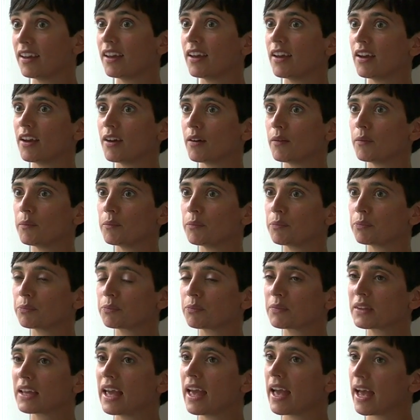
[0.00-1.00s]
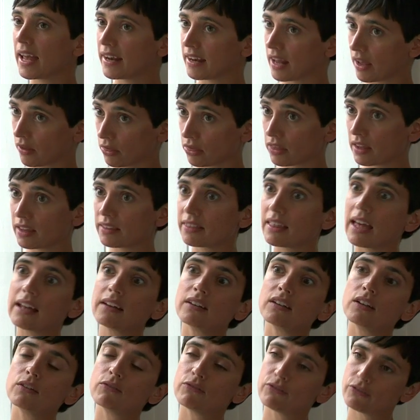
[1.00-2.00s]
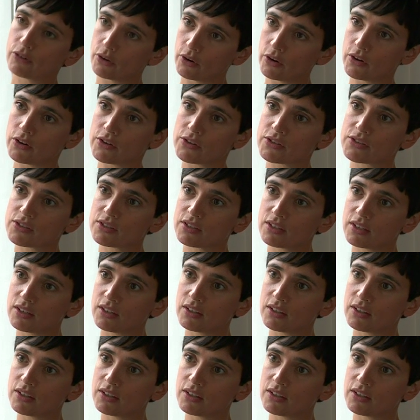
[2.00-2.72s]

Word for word: um, and I think that differs.